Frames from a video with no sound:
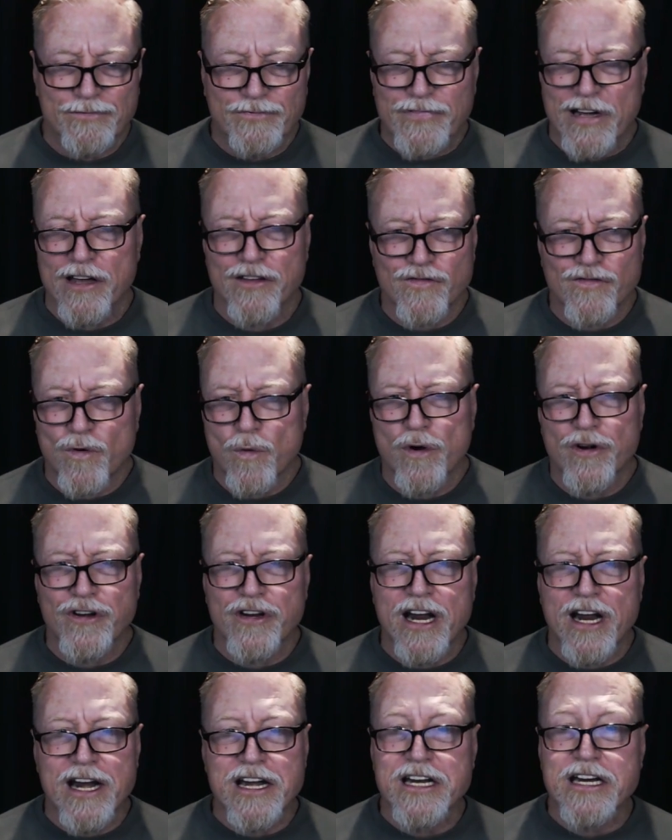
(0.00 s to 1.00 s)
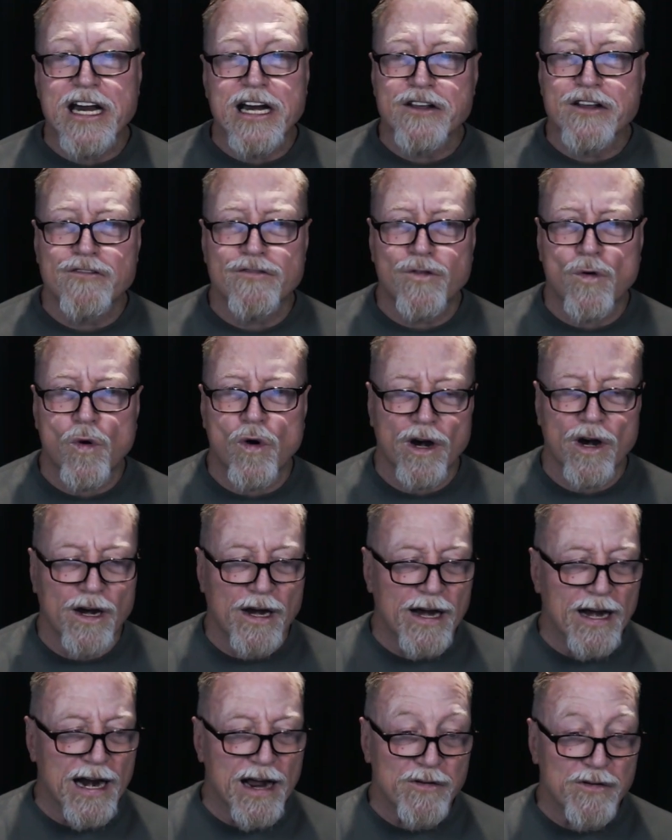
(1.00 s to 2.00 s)
fast forward to 1994,
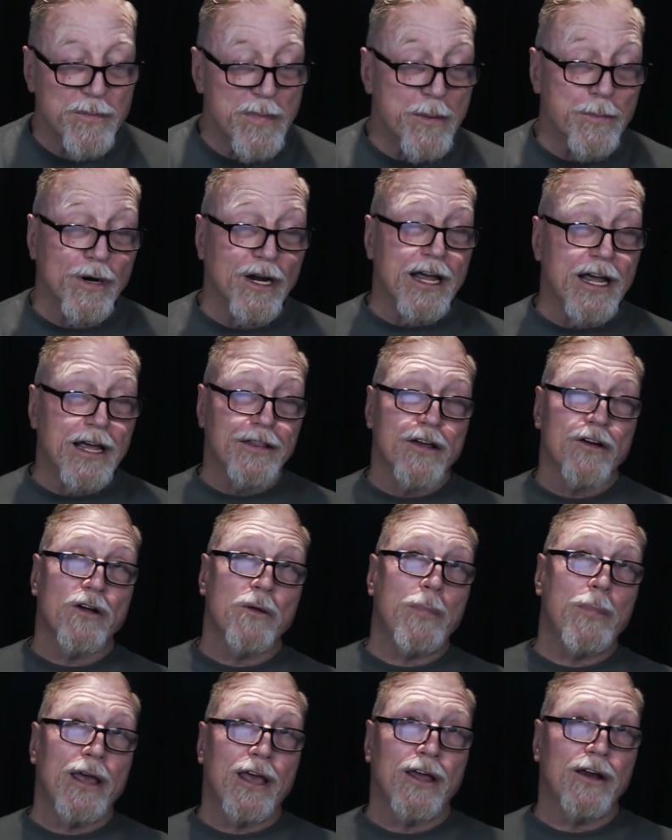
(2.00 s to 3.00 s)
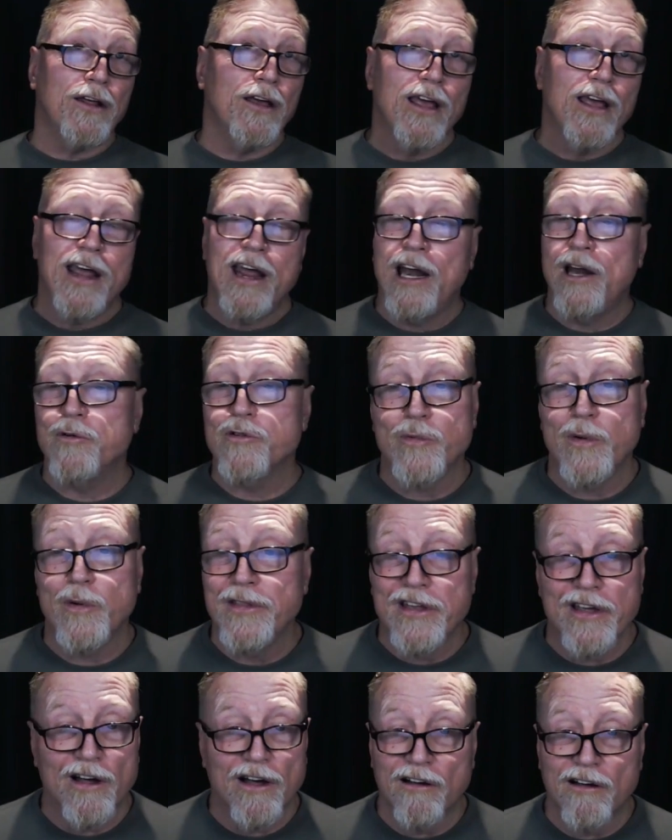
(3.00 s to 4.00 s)
and I remember laying there in bed, and it was when
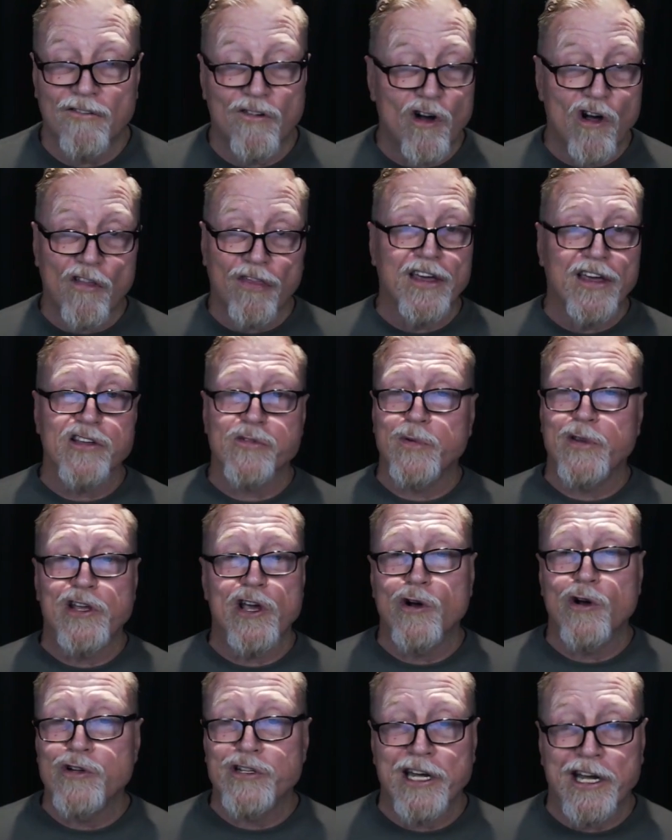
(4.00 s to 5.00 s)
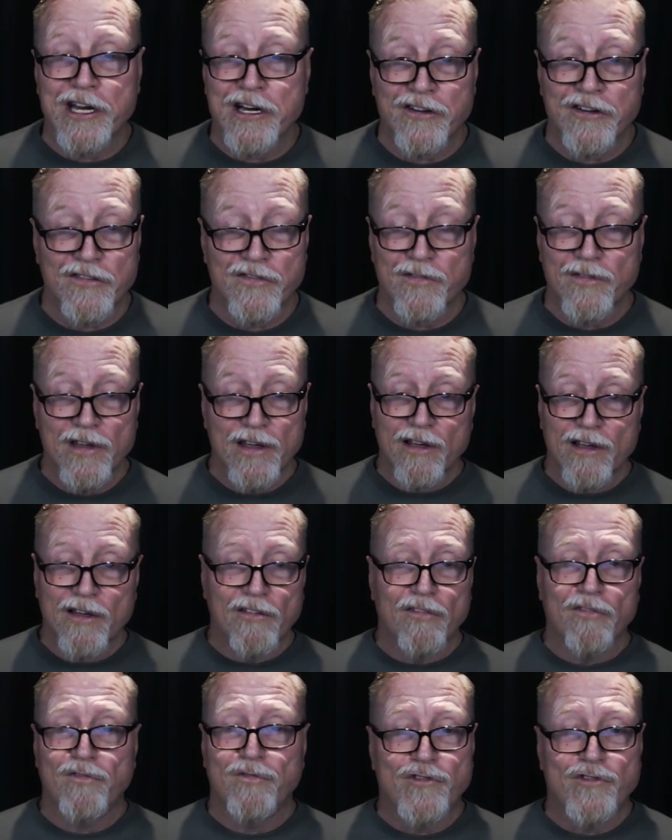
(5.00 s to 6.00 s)
the OJ,
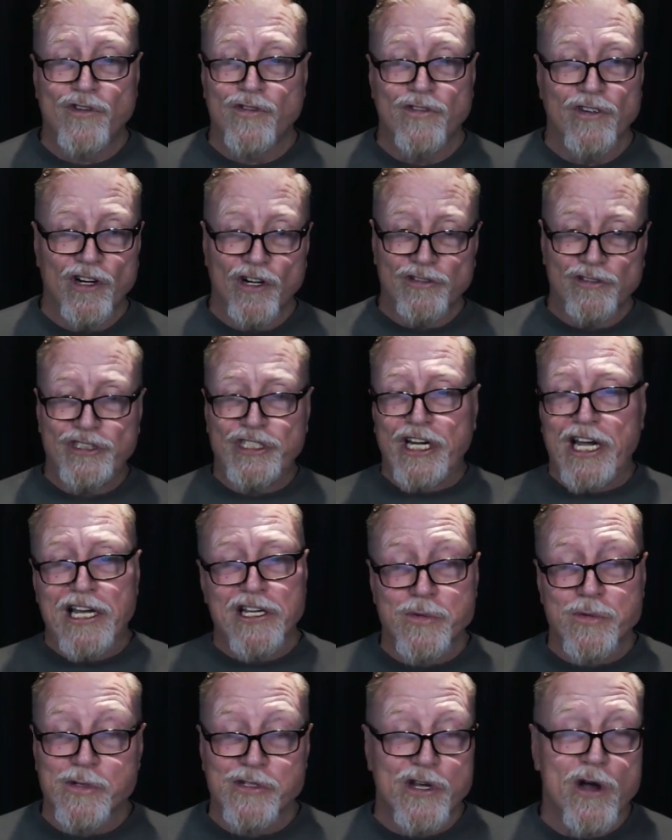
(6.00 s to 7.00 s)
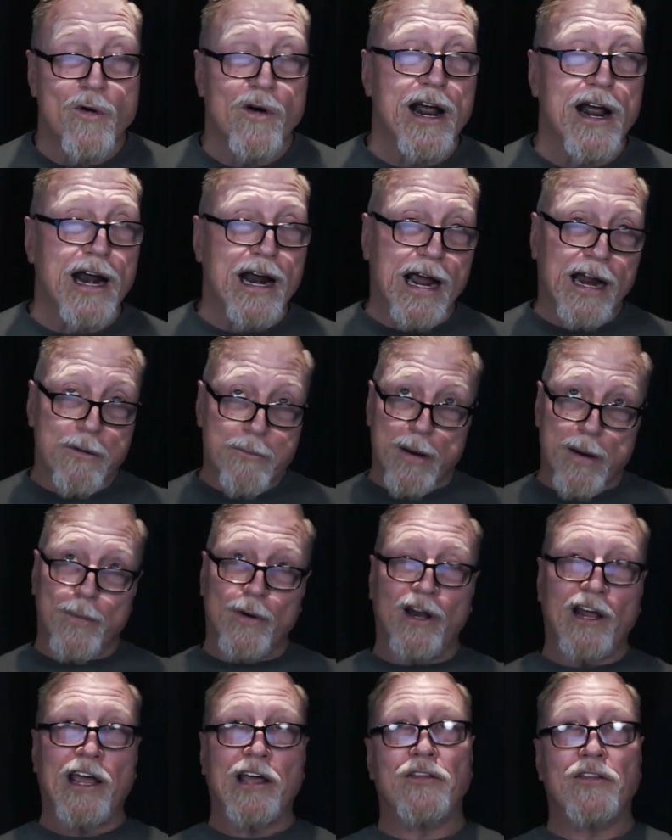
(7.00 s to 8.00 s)
you know, chase was going on. I can remember
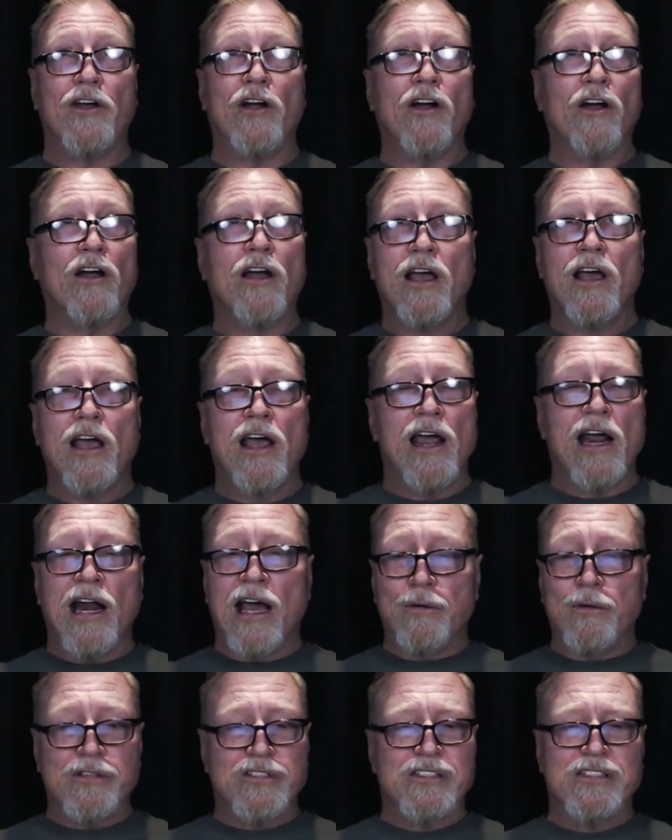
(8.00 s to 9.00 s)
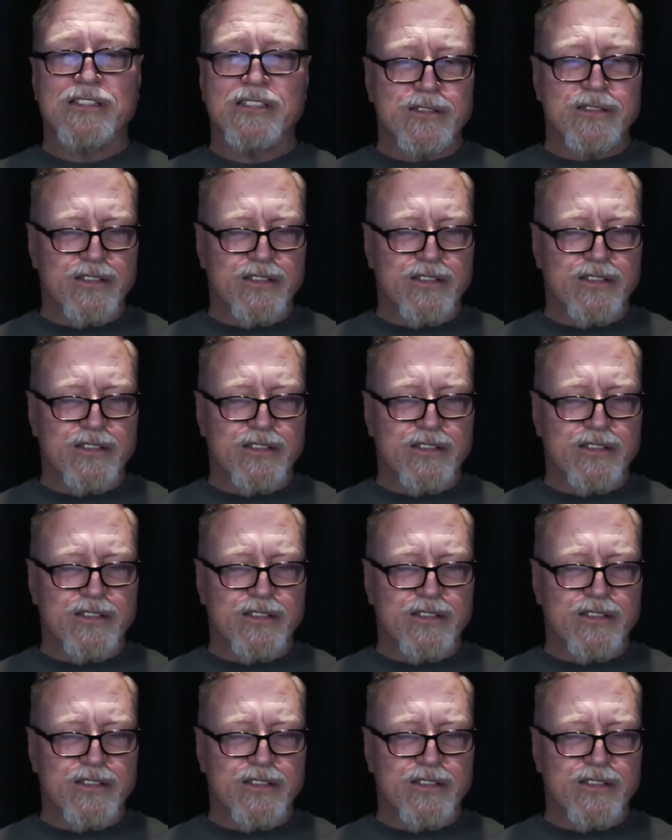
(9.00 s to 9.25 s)
laying there, and I was